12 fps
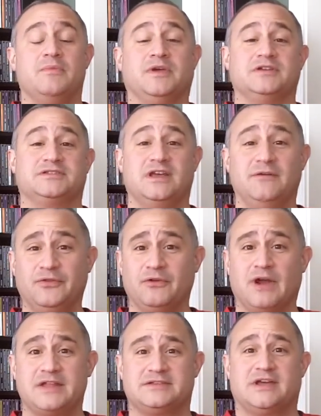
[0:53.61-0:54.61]
Because if
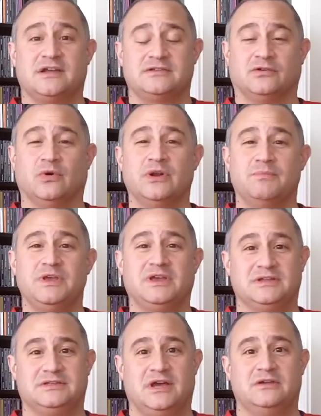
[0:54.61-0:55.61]
the Red Sox are going to be
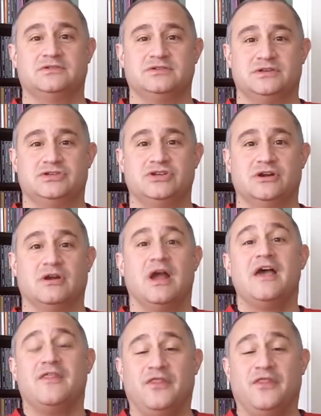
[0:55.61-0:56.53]
contenders this year,